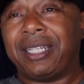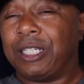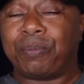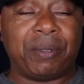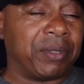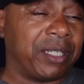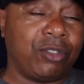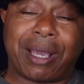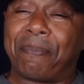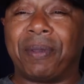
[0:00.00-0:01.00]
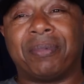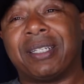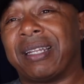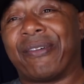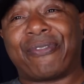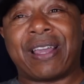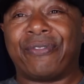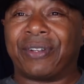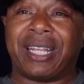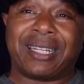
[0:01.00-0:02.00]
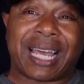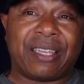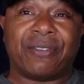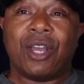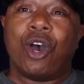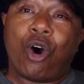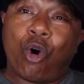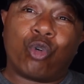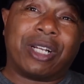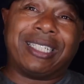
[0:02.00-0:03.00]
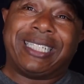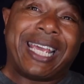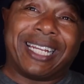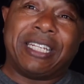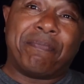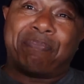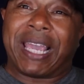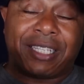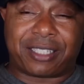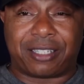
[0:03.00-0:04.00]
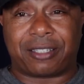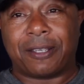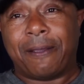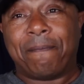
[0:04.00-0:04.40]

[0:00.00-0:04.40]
These people, you got people in there fighting for their life on a daily basis.